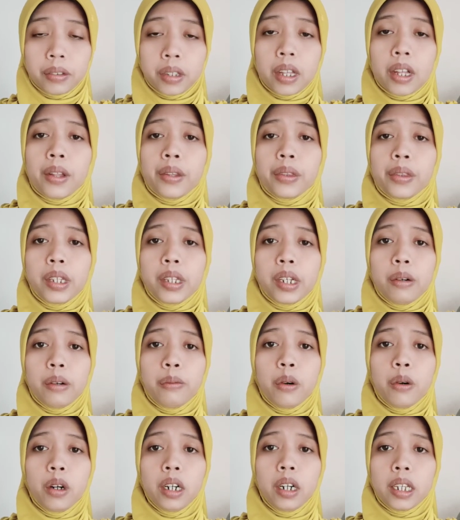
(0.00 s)
Therefore,
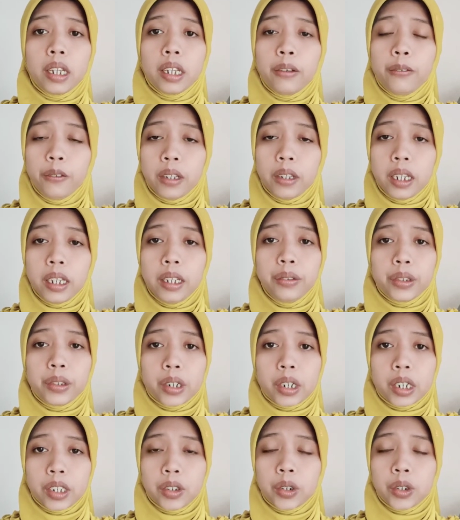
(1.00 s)
if
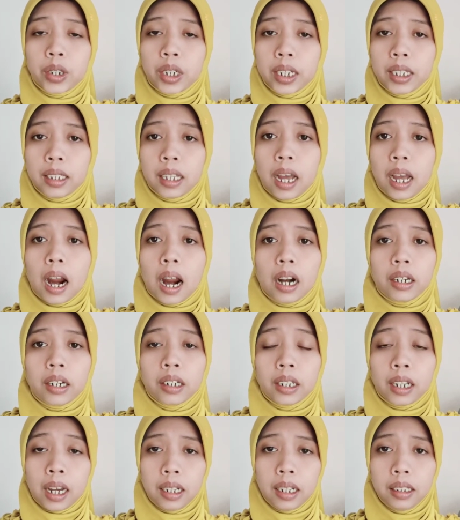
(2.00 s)
interest rates are
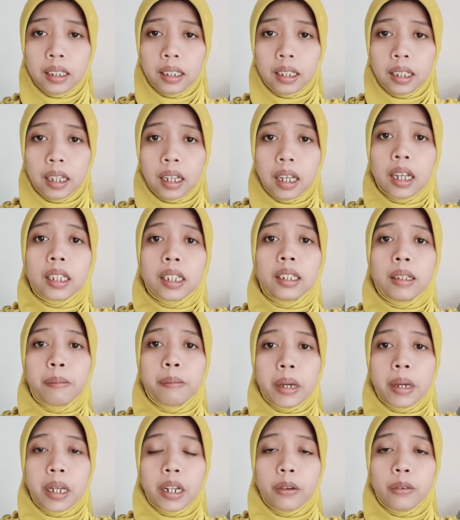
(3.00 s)
cut, the
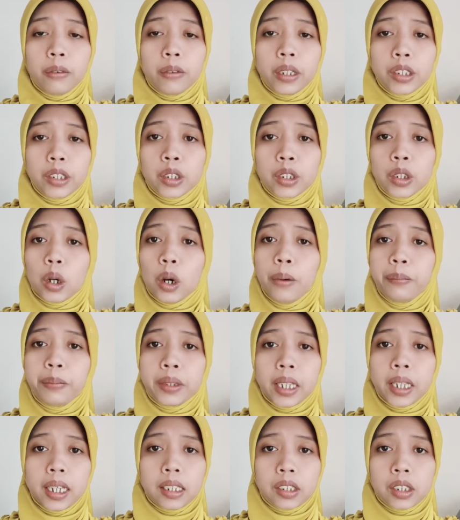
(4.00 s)
benefits
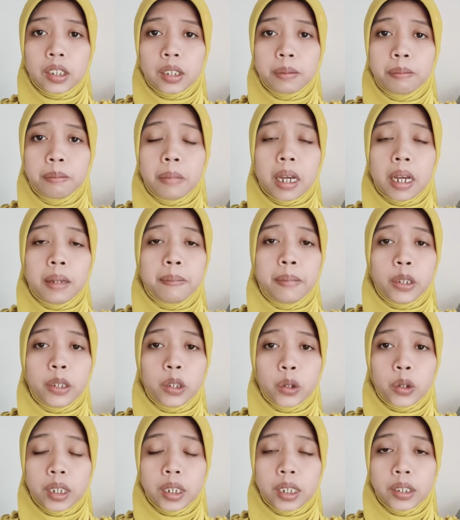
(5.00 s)
obtained by
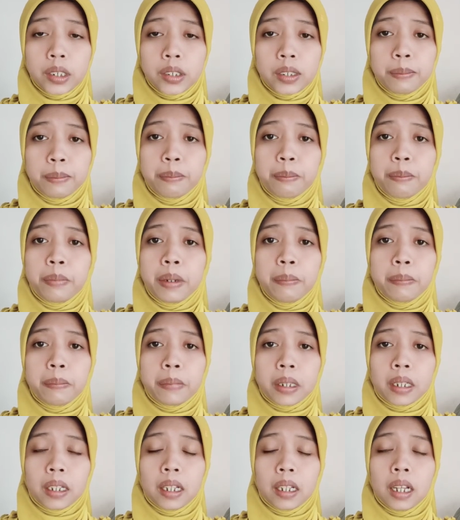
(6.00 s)
business people
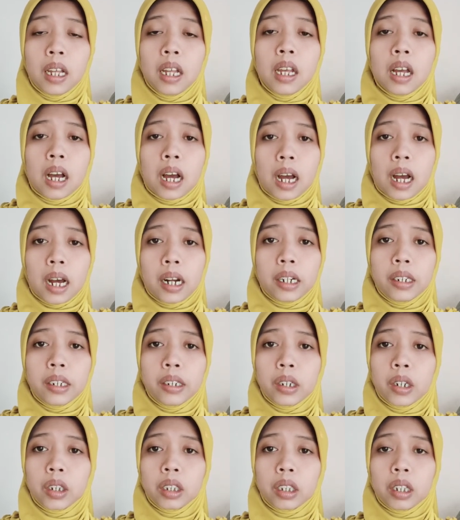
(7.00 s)
are not
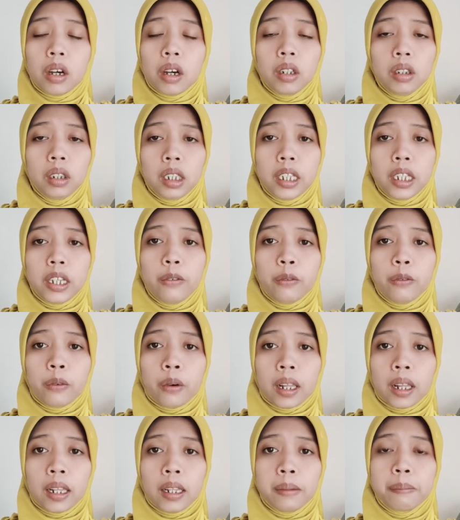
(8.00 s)
only
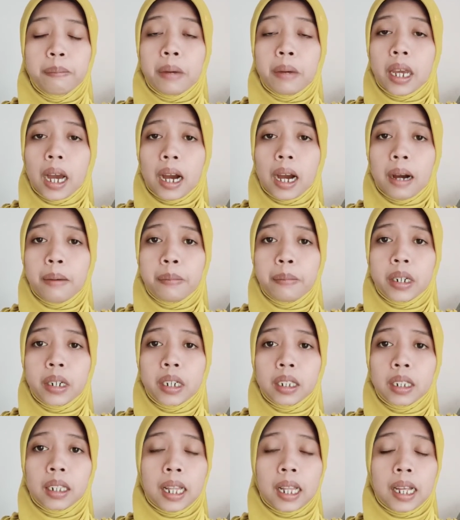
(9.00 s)
felt by upper
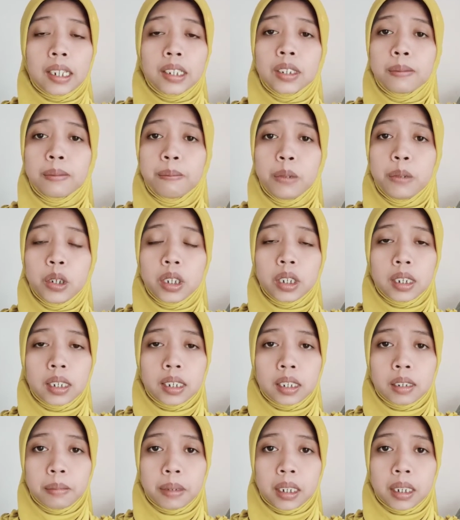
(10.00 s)
class businessmen,